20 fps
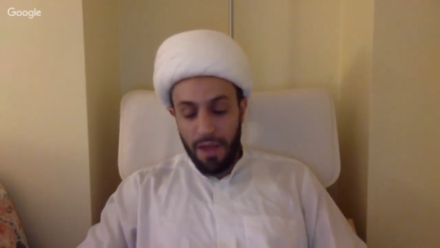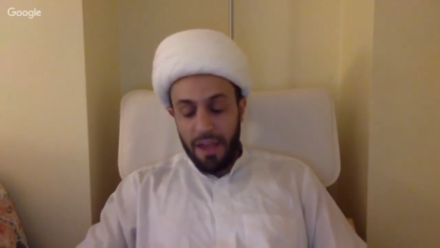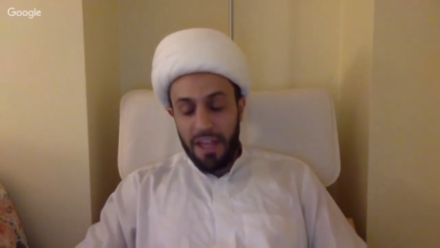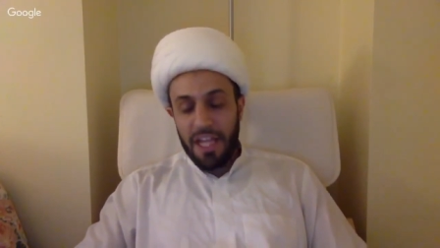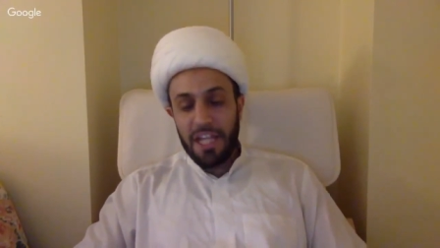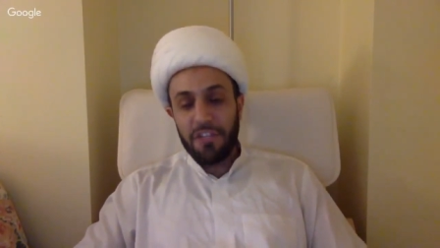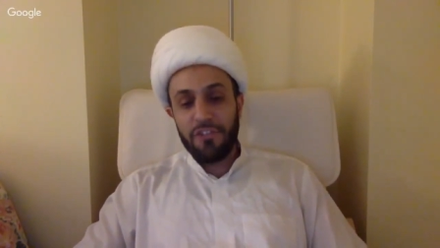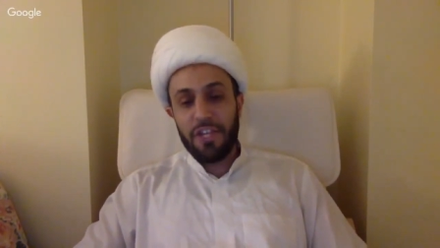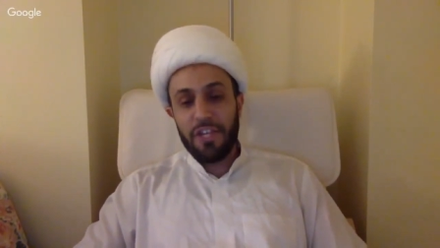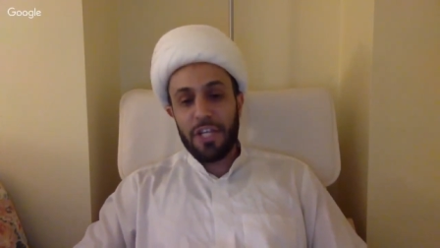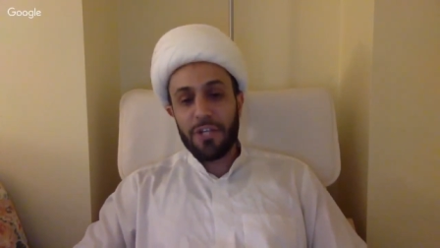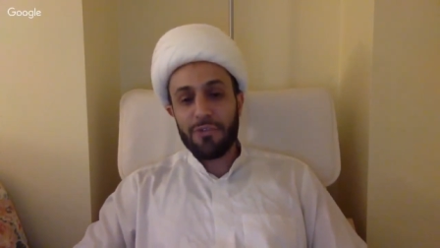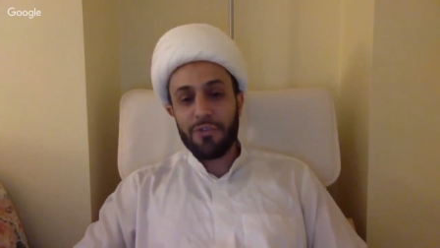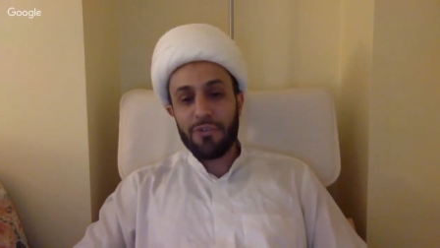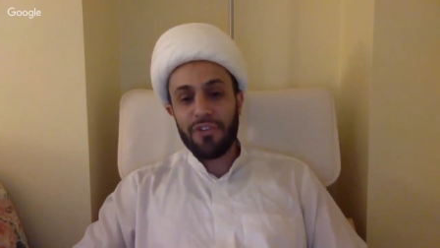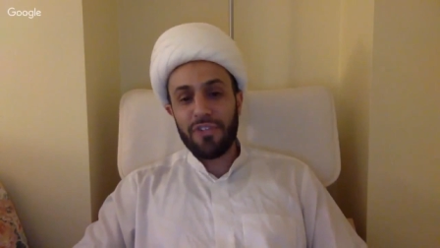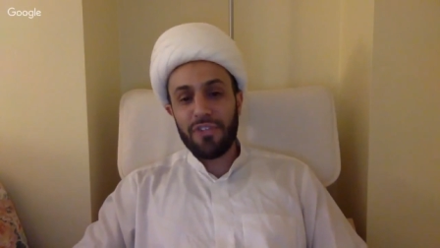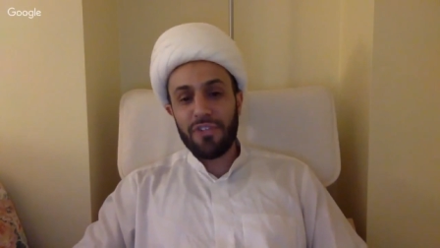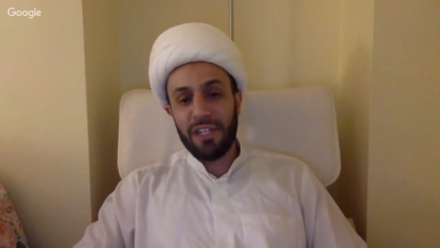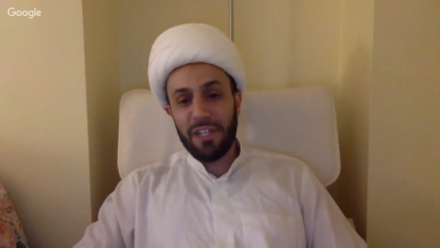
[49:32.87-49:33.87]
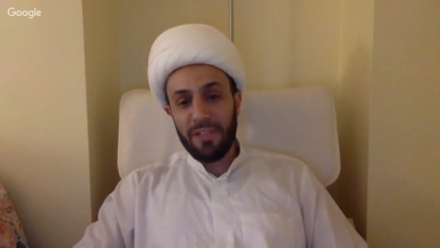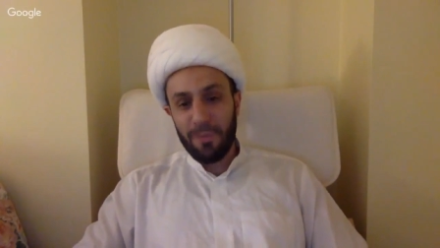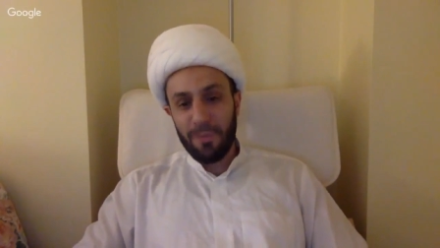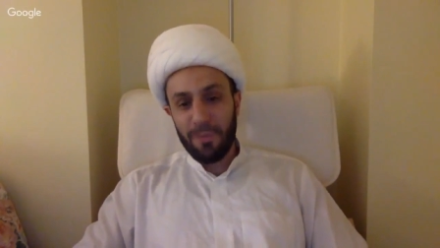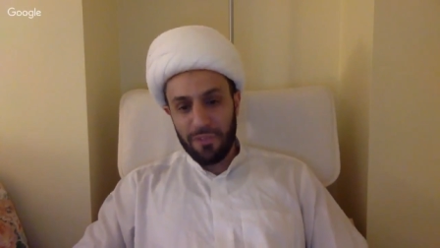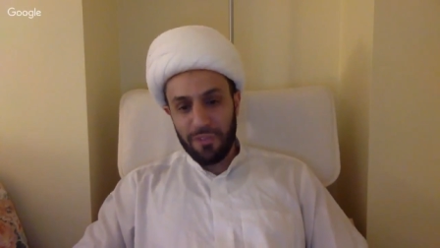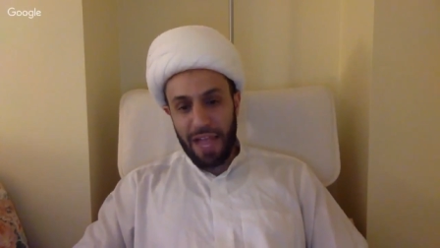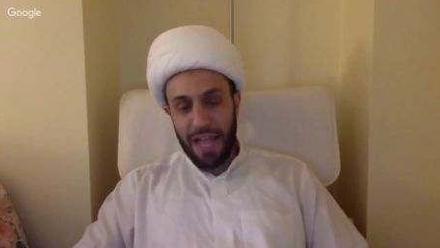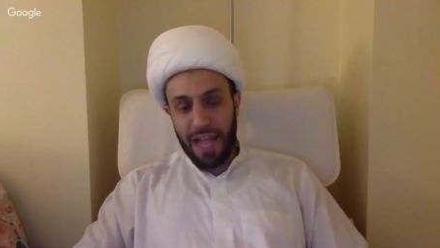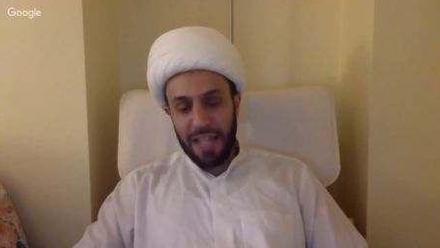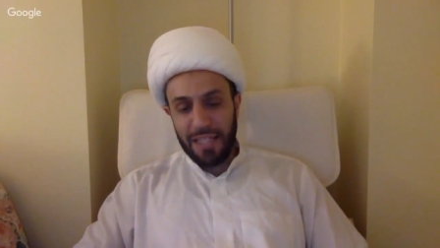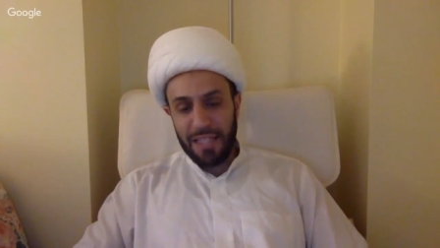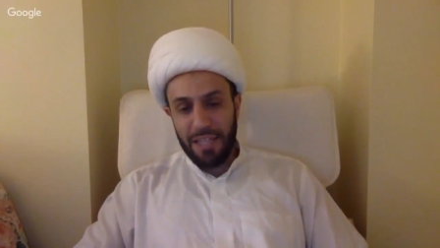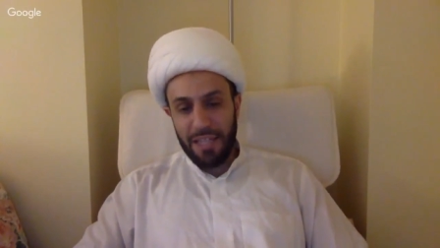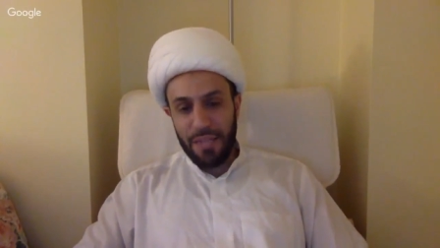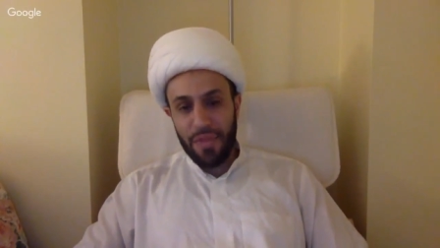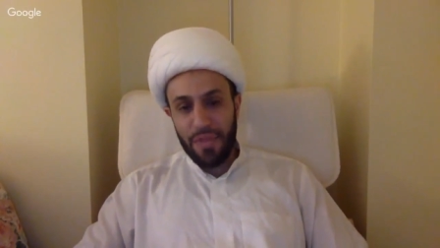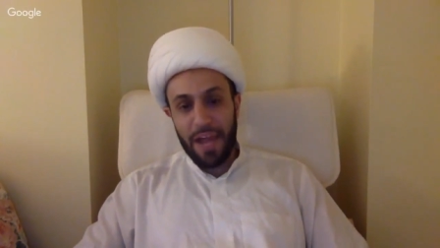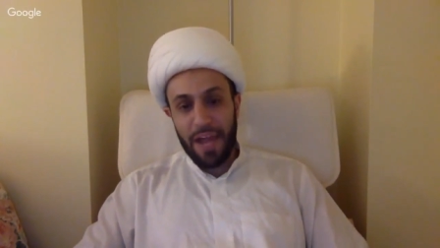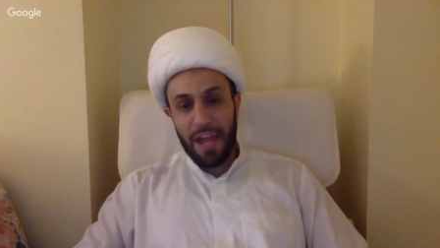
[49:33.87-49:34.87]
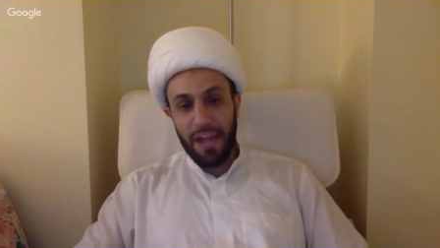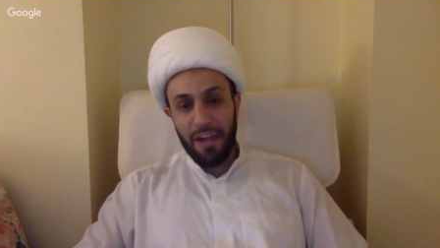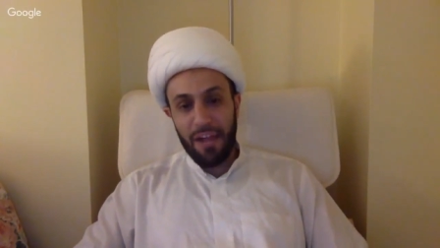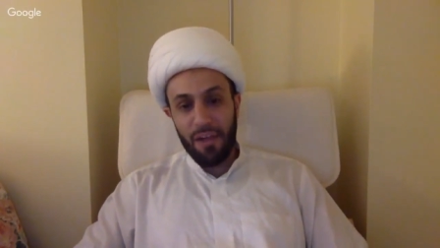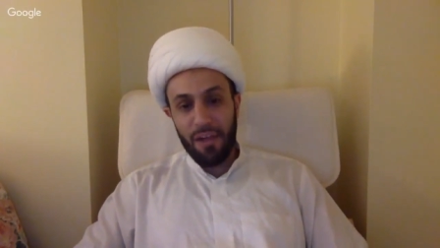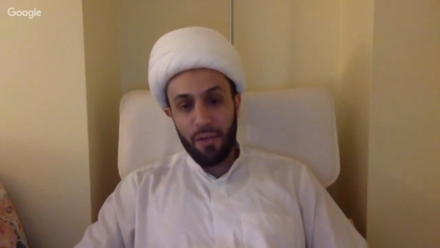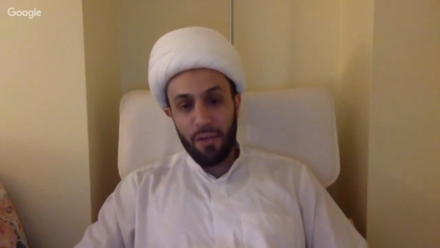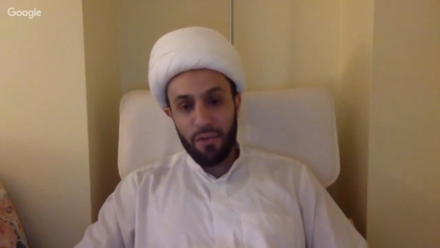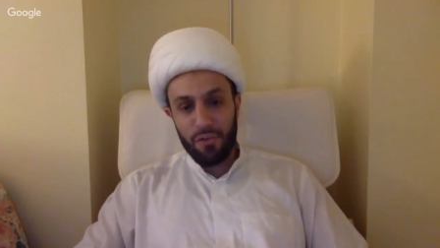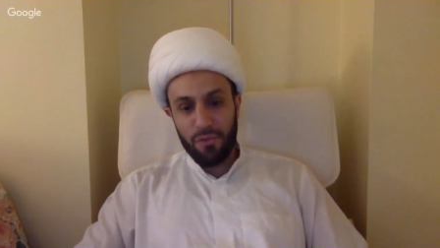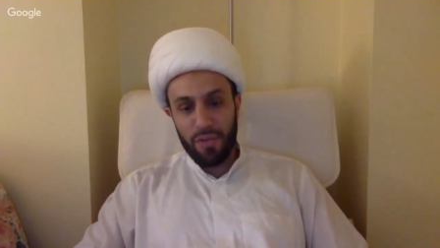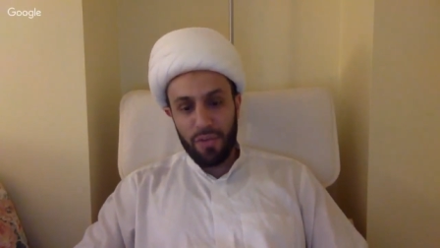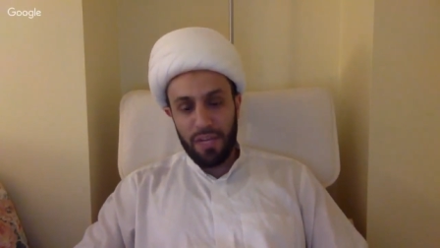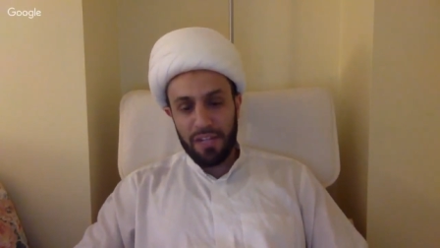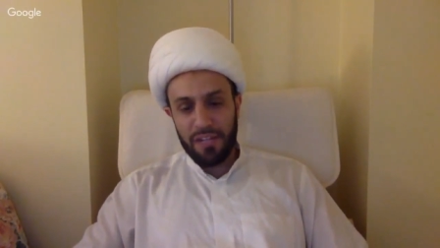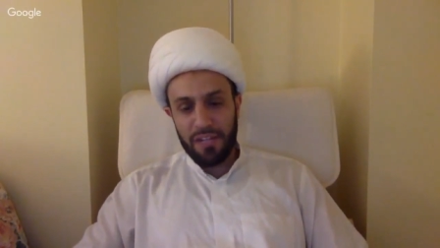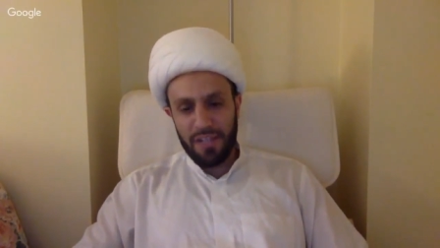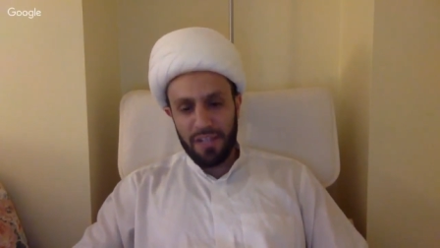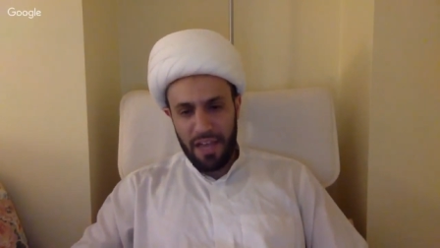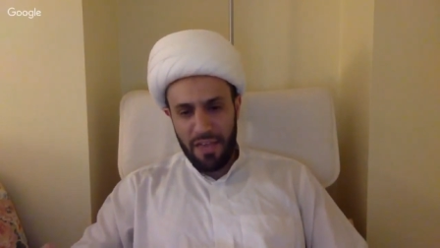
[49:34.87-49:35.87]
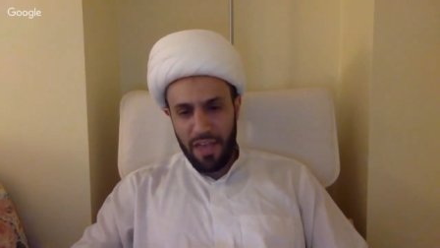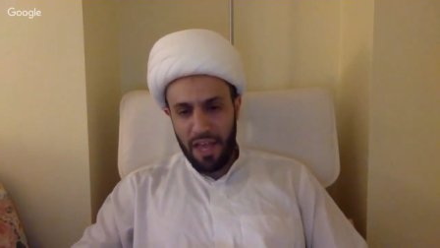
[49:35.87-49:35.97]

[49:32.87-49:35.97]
And it's interesting, there was a hadith that I was reading today,